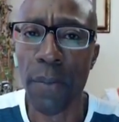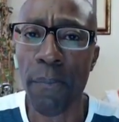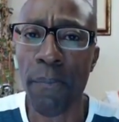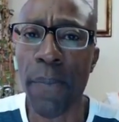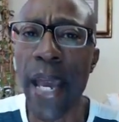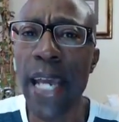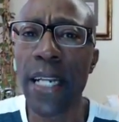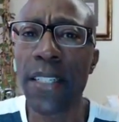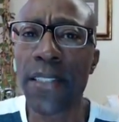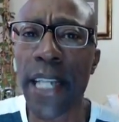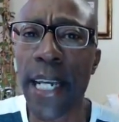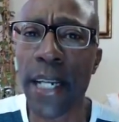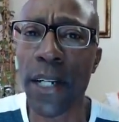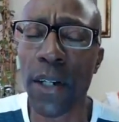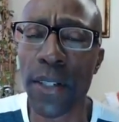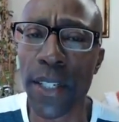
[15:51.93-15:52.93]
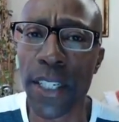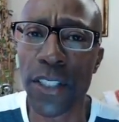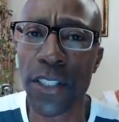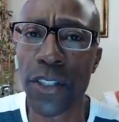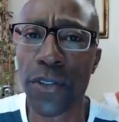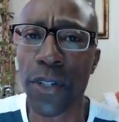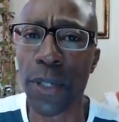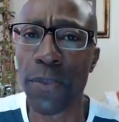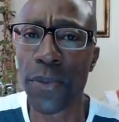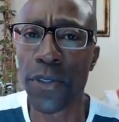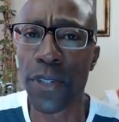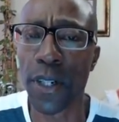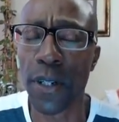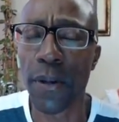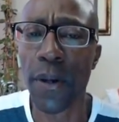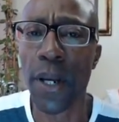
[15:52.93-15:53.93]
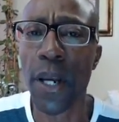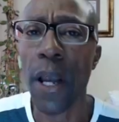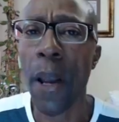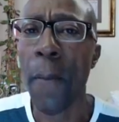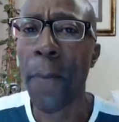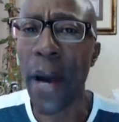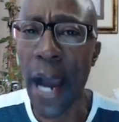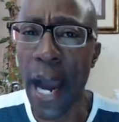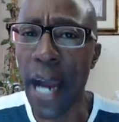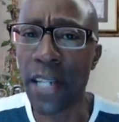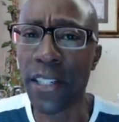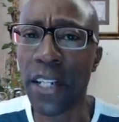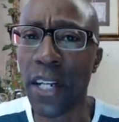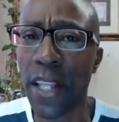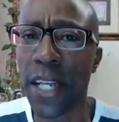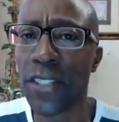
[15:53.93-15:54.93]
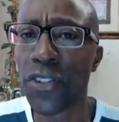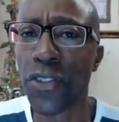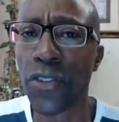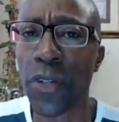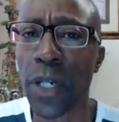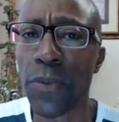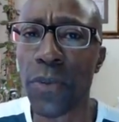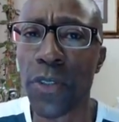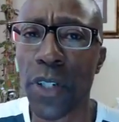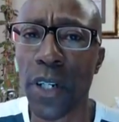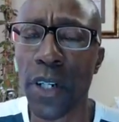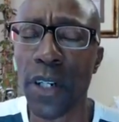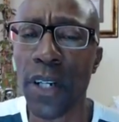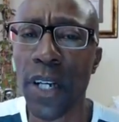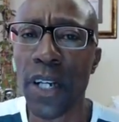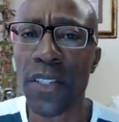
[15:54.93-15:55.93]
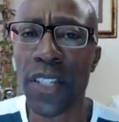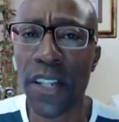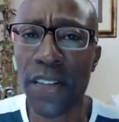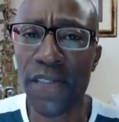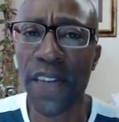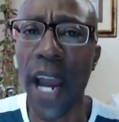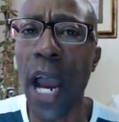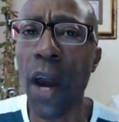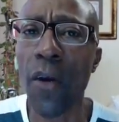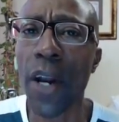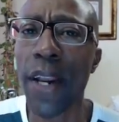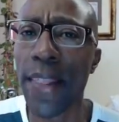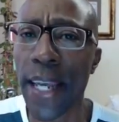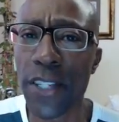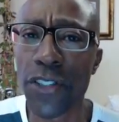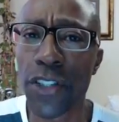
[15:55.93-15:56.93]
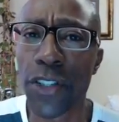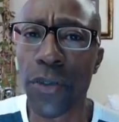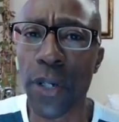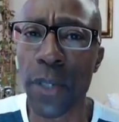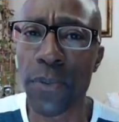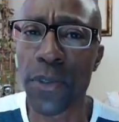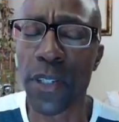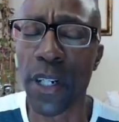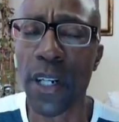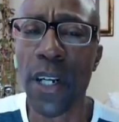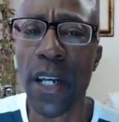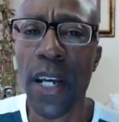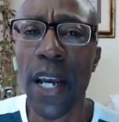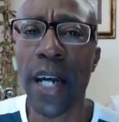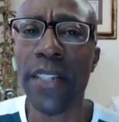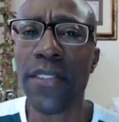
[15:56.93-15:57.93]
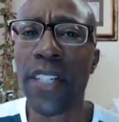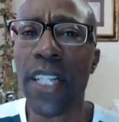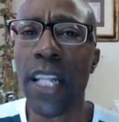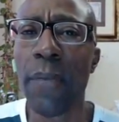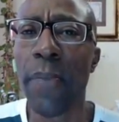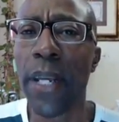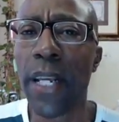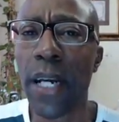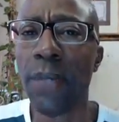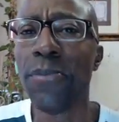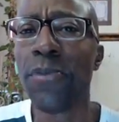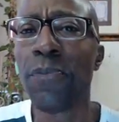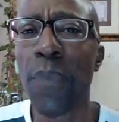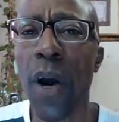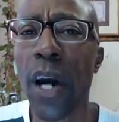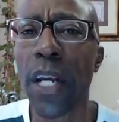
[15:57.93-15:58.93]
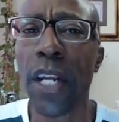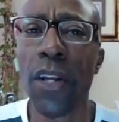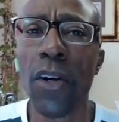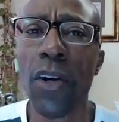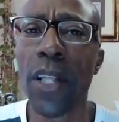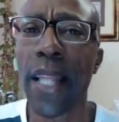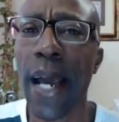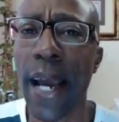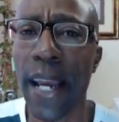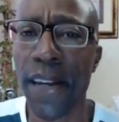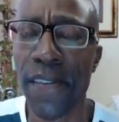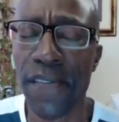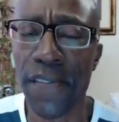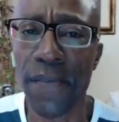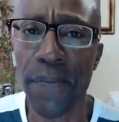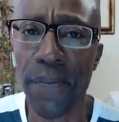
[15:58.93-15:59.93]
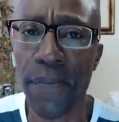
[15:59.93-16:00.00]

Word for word: Meditate on that scripture. Ponder that scripture. Devour that scripture until it becomes part of your life